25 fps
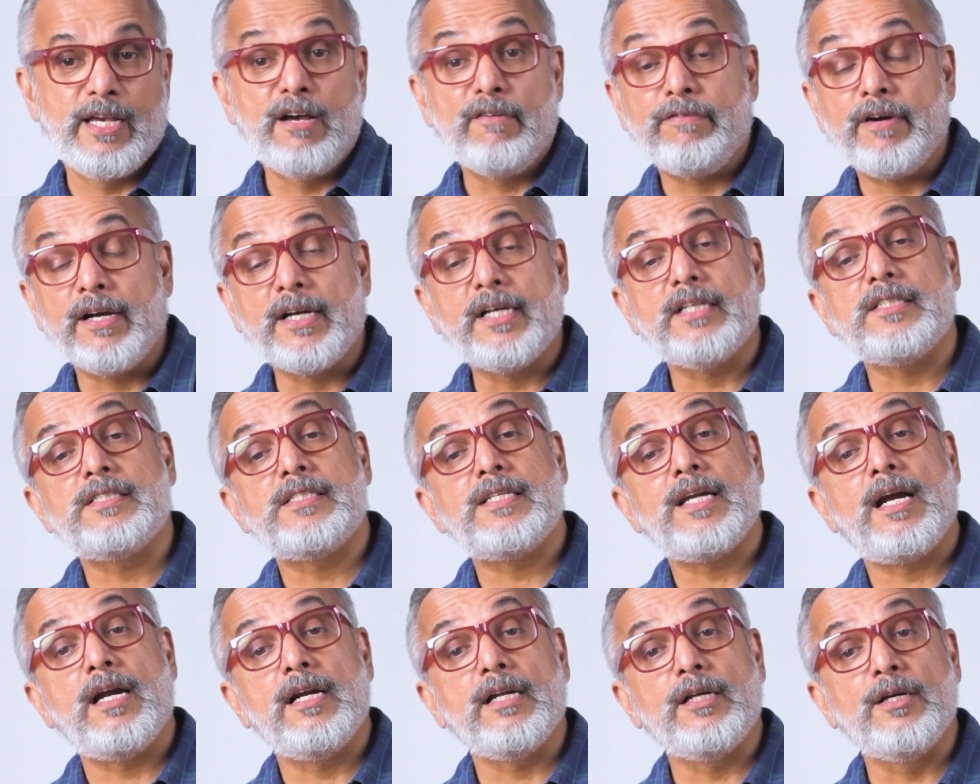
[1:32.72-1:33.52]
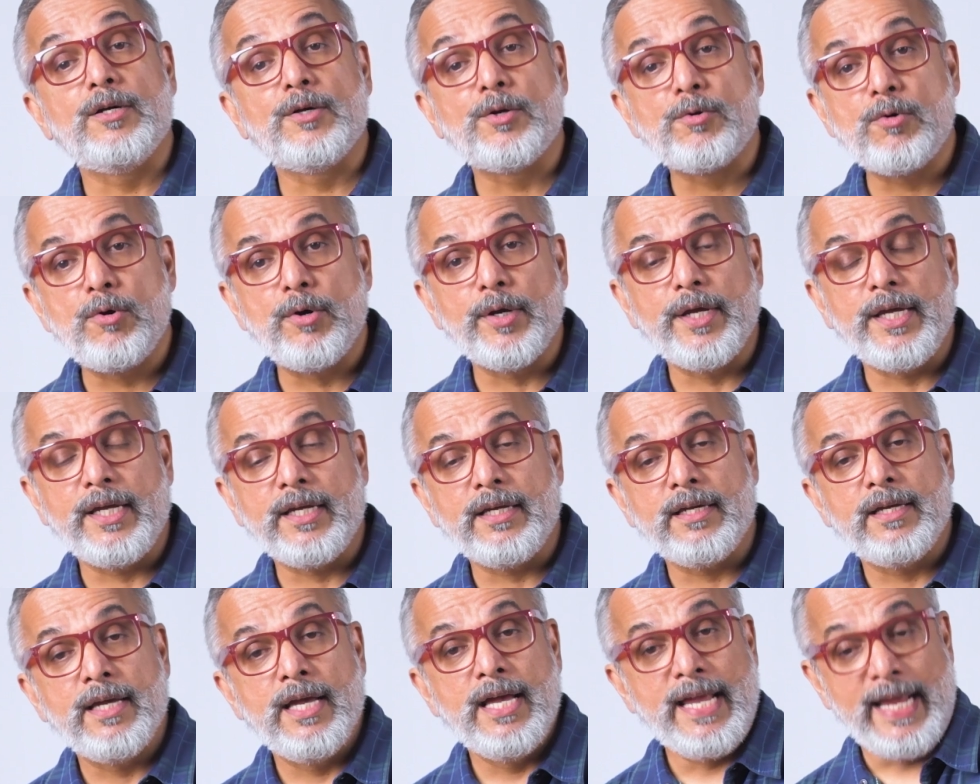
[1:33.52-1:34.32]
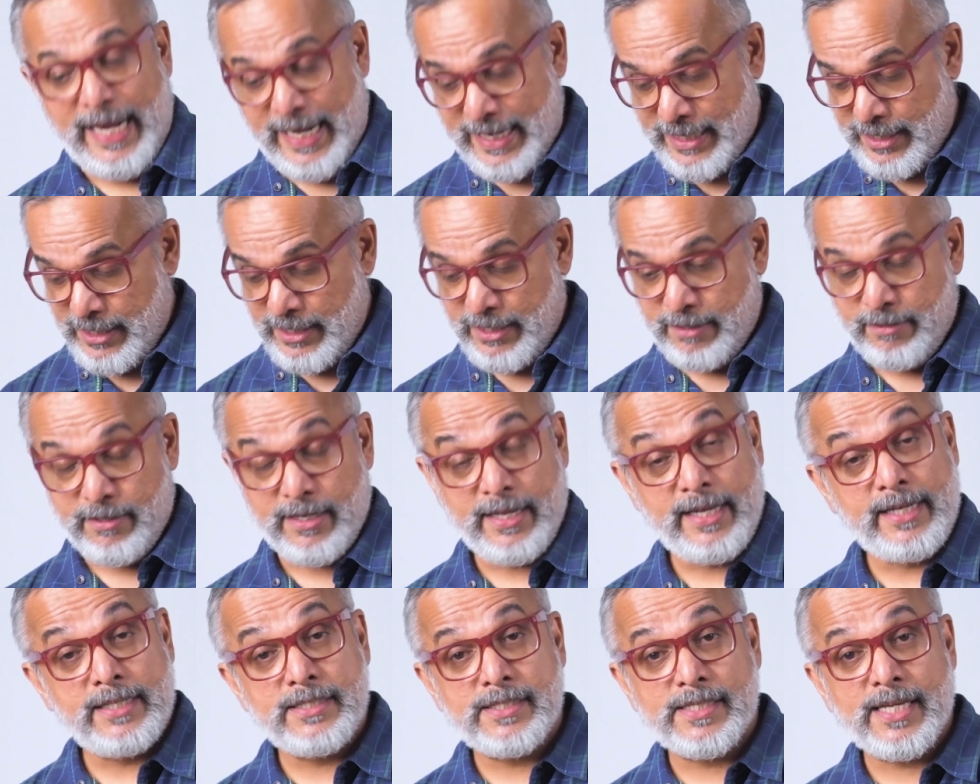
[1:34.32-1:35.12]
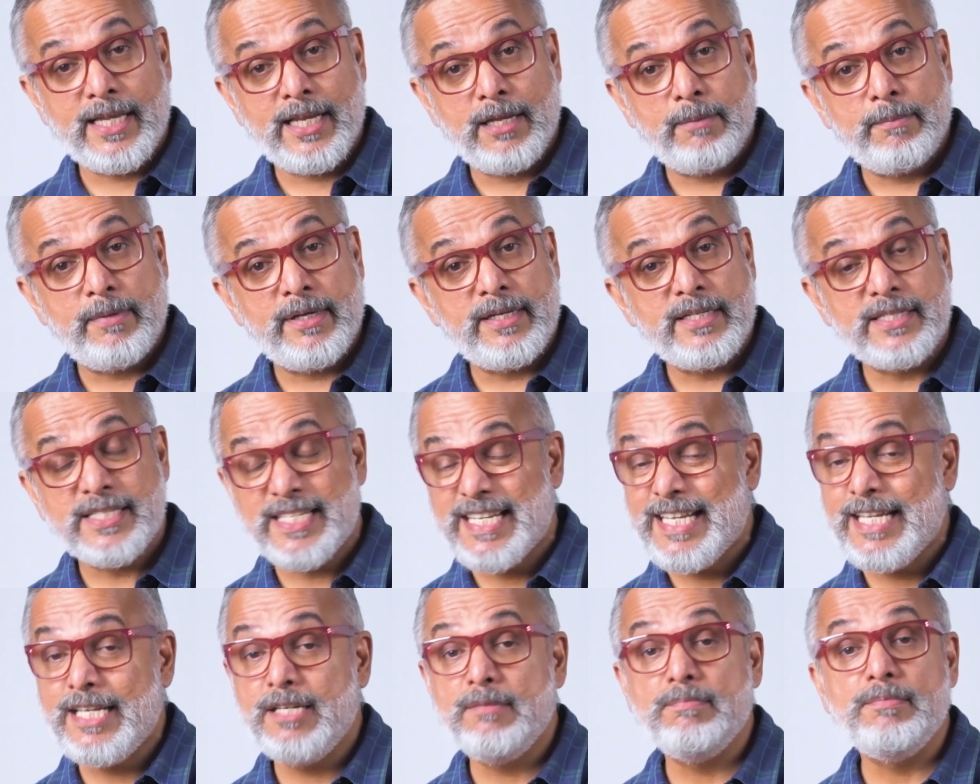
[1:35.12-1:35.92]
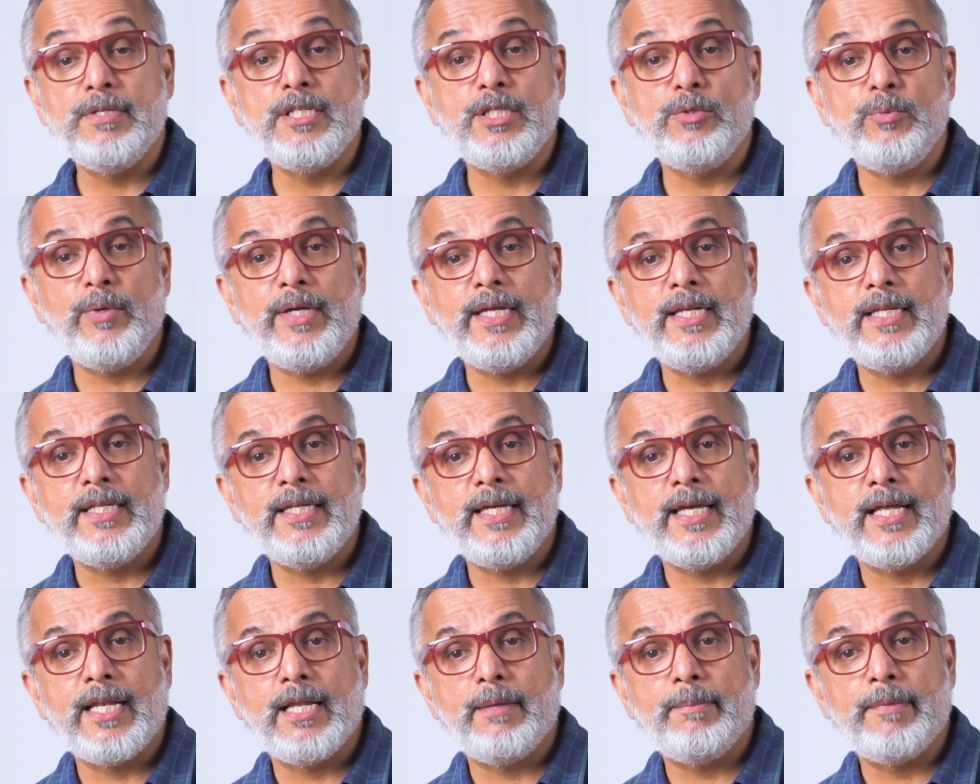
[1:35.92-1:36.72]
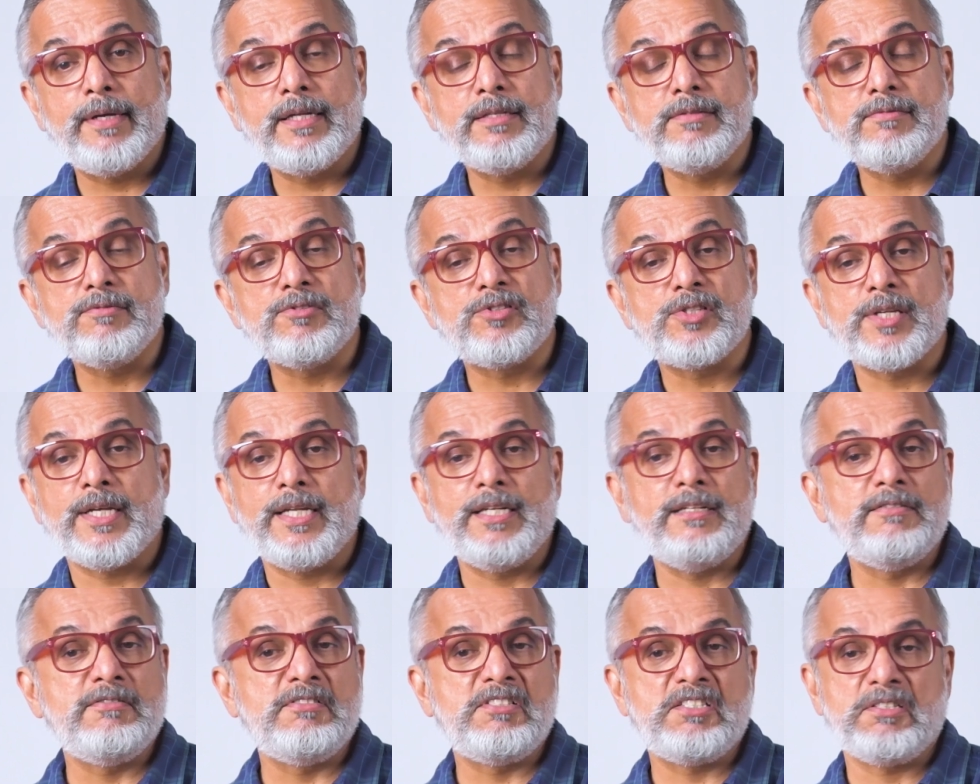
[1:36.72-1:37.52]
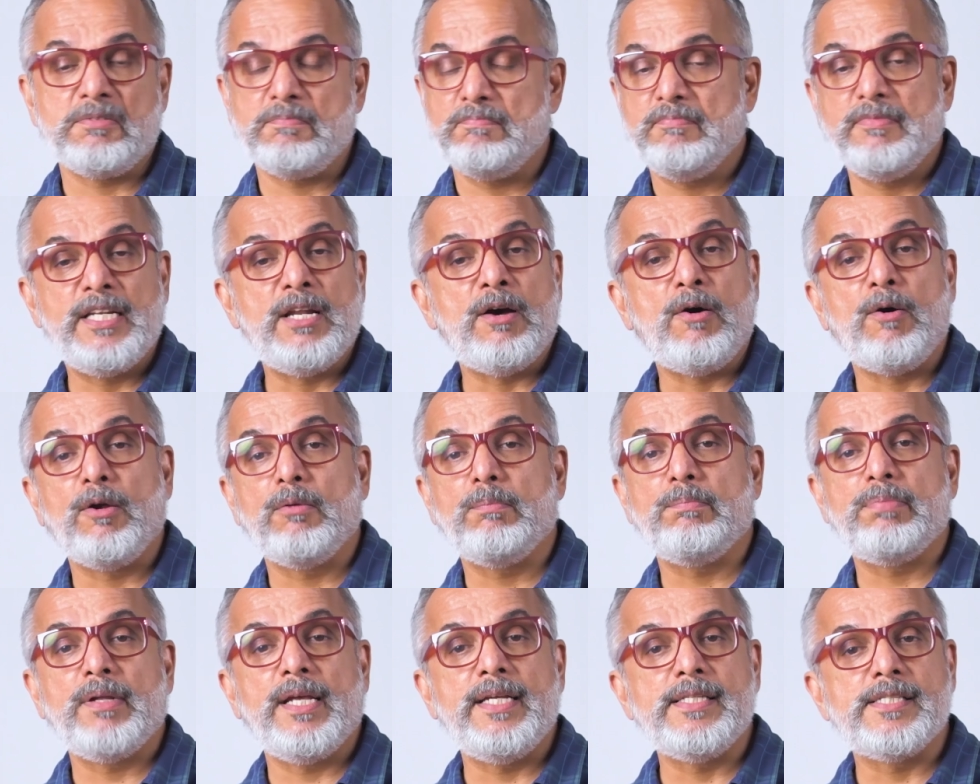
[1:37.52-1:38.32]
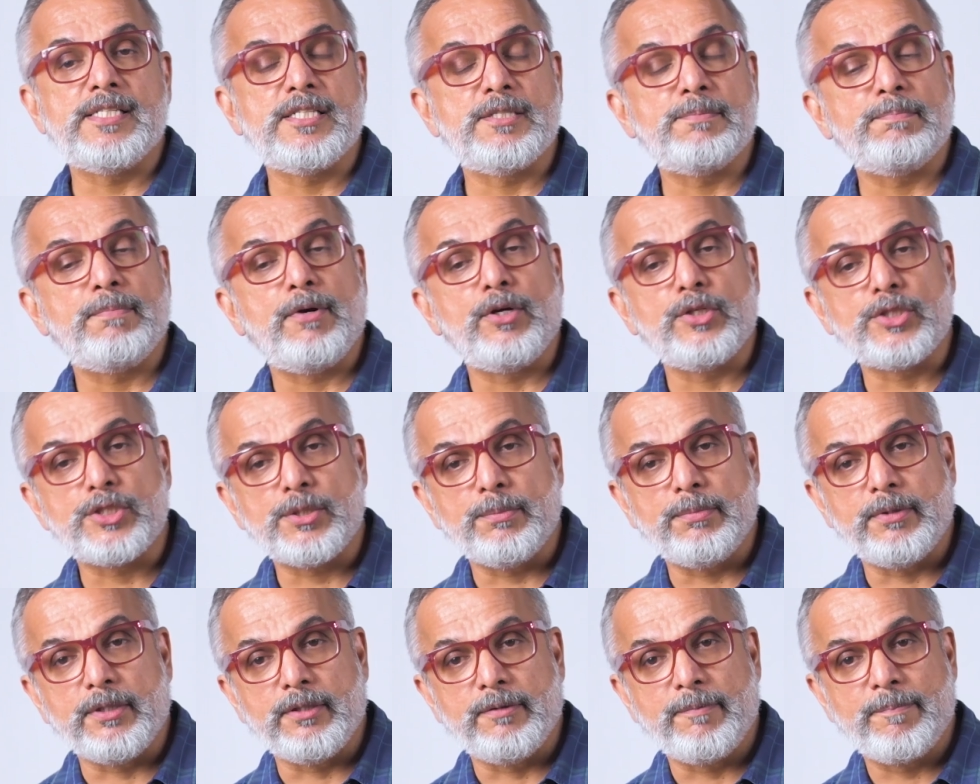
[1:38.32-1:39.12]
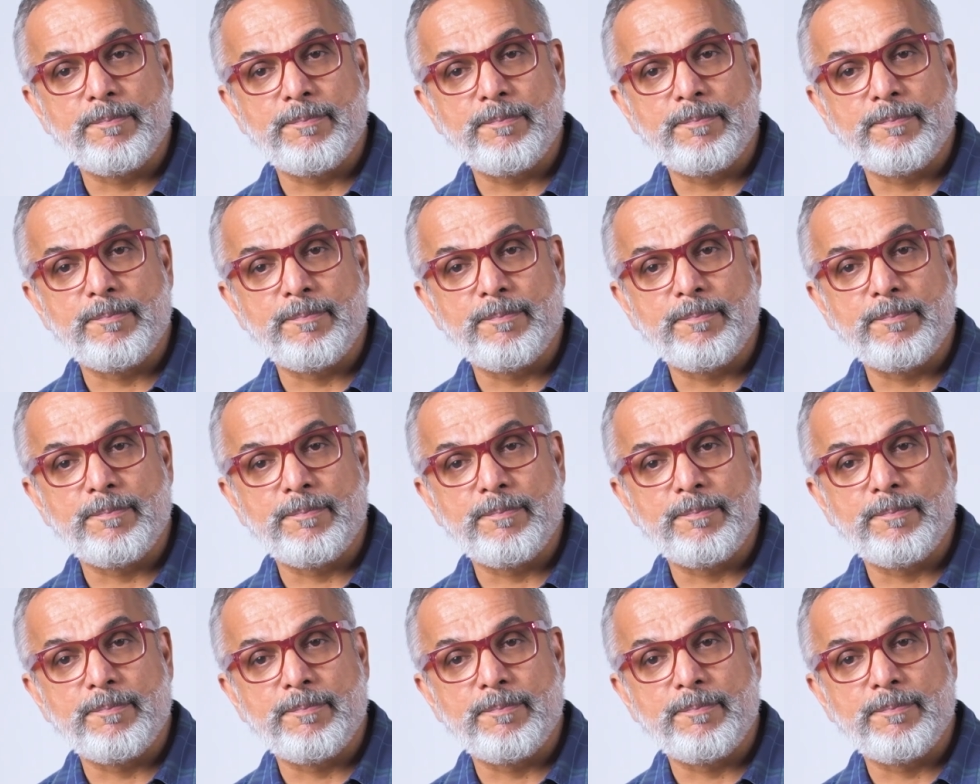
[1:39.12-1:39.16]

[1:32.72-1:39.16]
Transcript: Fungus start growing in the lens element, in between the elements, and in all places possible.